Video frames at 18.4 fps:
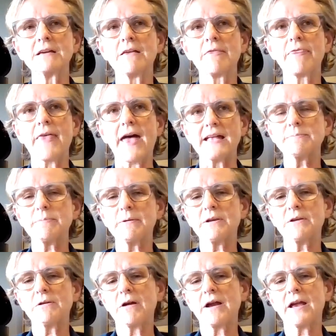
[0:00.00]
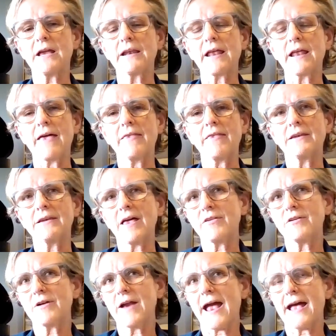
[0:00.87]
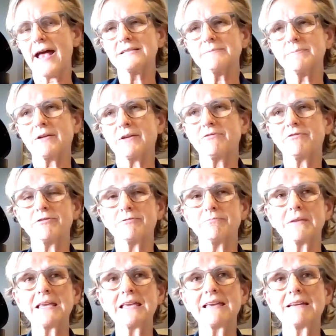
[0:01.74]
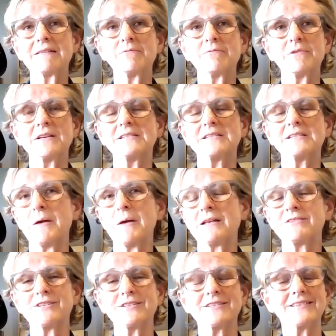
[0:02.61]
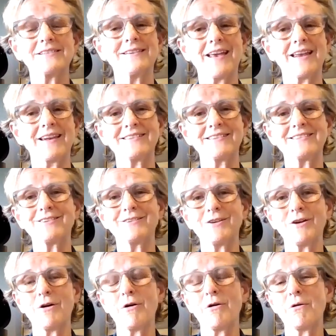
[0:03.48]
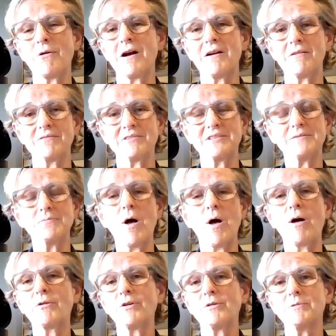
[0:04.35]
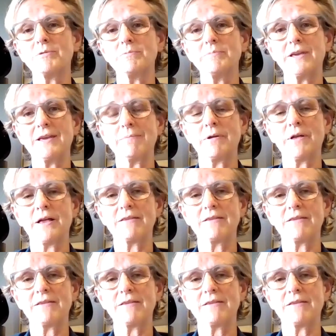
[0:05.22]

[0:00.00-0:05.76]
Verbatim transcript: that's been great. And another aspect for me has been just getting to know a small group of people.